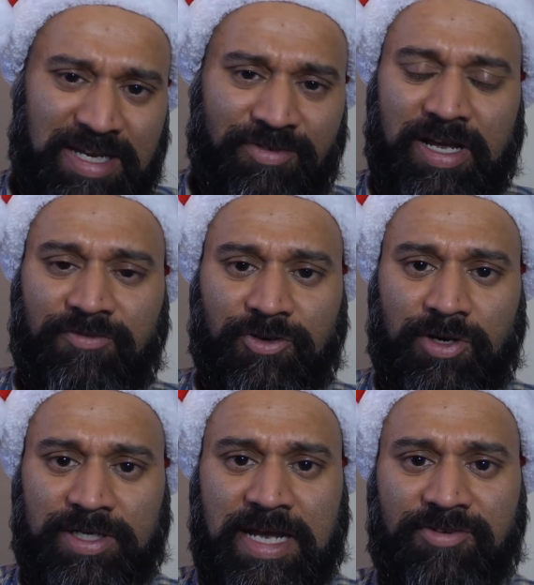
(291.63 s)
even
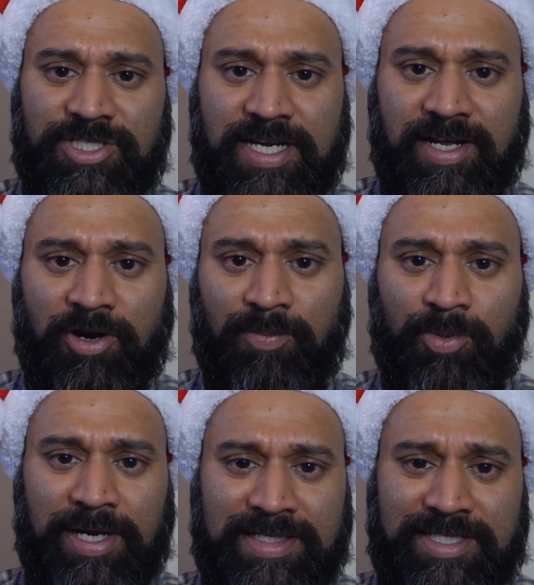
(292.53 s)
after a devastating,
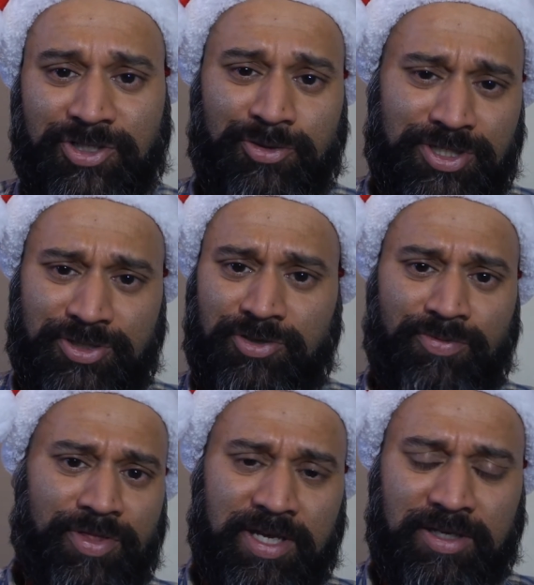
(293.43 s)
heartbreaking situation,
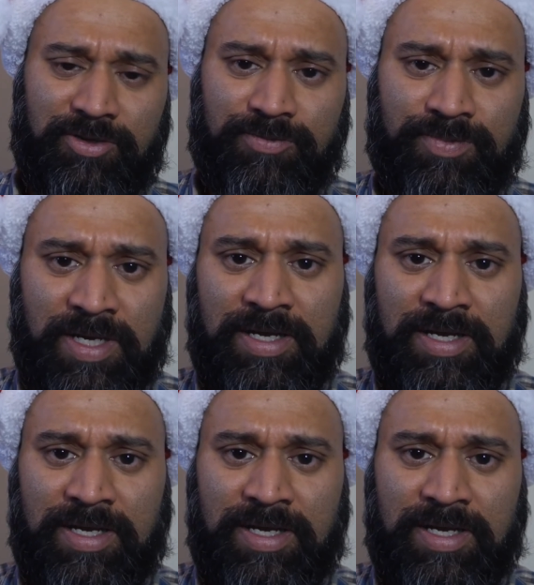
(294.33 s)
you'd think you'd